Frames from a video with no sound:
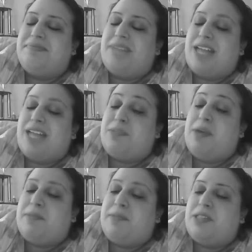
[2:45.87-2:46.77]
as
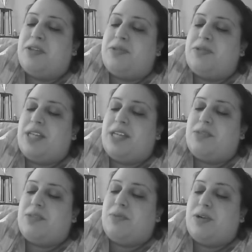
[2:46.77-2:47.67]
people in those
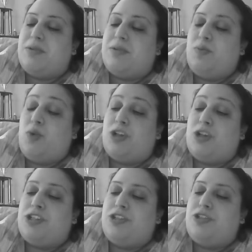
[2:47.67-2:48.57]
days were
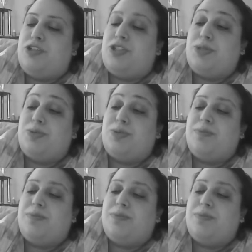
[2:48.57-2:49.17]
wont to do.